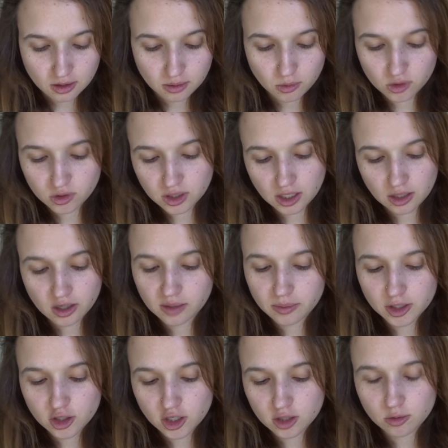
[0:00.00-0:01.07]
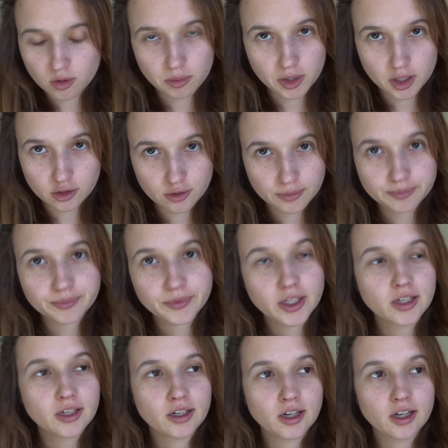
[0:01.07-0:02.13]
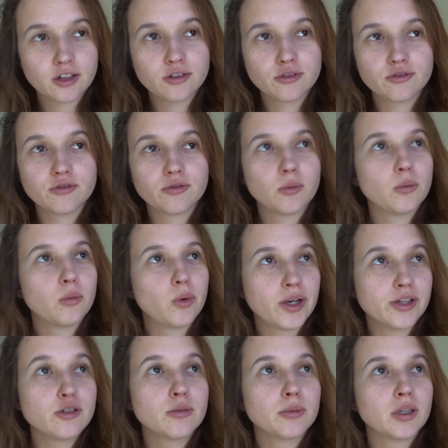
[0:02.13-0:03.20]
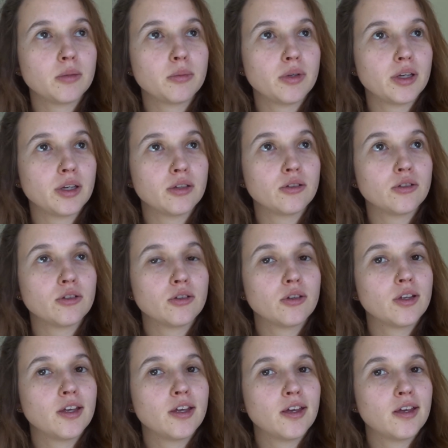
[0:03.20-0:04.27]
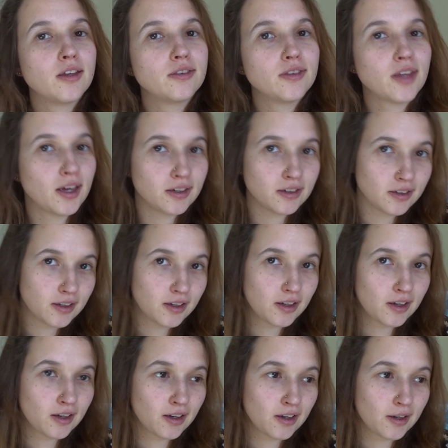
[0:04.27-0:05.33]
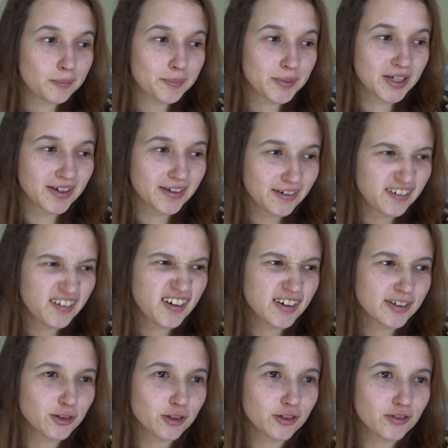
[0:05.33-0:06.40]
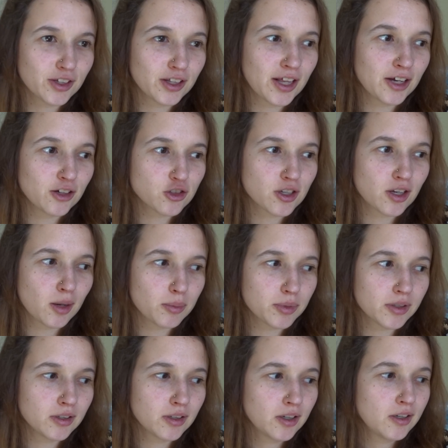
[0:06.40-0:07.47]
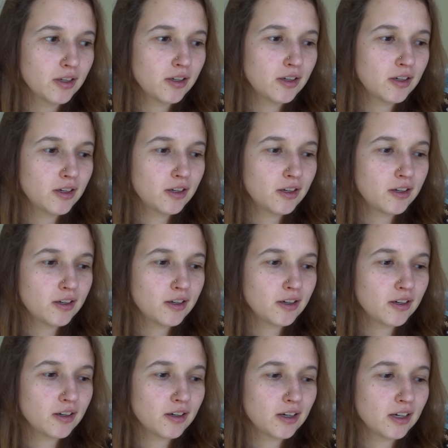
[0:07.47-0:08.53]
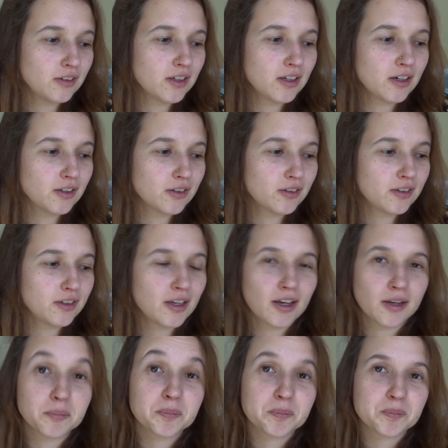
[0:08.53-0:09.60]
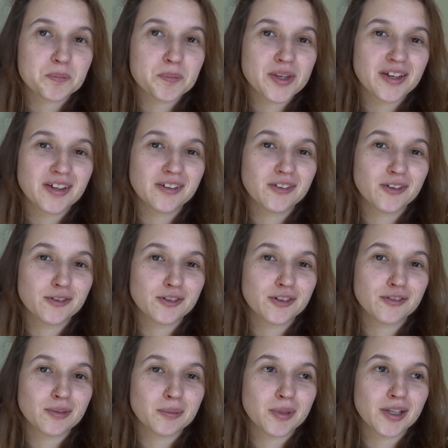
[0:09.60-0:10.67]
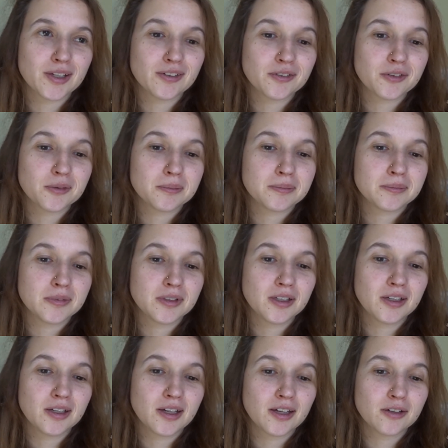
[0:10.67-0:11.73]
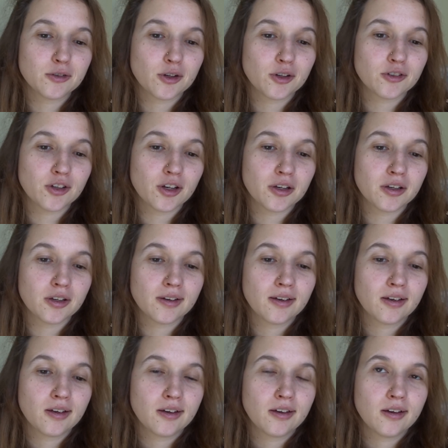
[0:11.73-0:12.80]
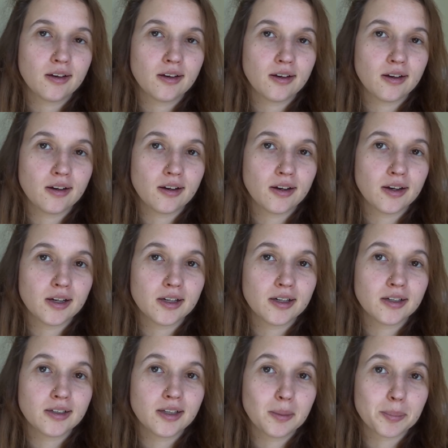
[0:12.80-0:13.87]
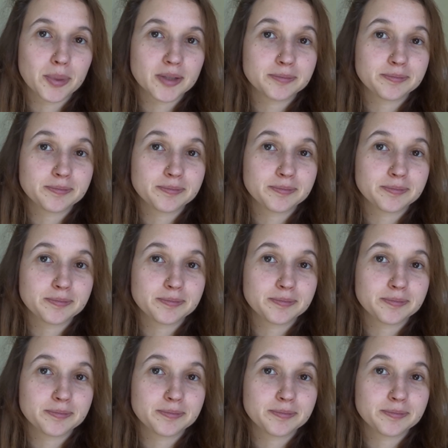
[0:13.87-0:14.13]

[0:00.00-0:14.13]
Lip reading: We'll see. I might change my mind. I have way too many plans that I don't know if they'll actually happen. And then yeah, there's lots of different plans. Knitting and crochet. Yep.